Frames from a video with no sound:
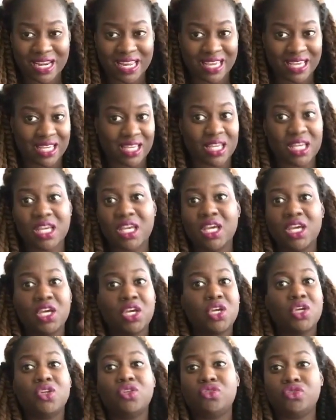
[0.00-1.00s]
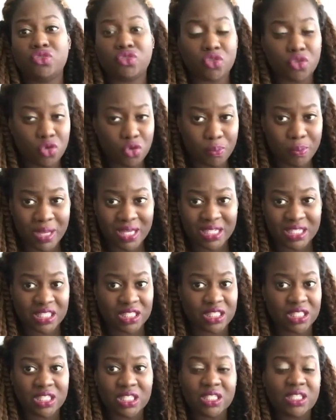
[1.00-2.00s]
Like,
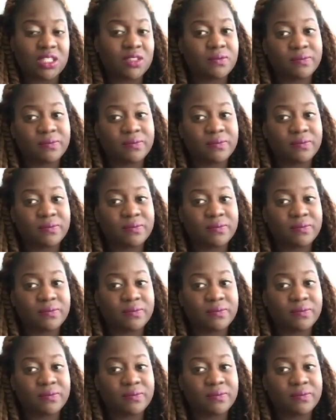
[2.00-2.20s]
nobody.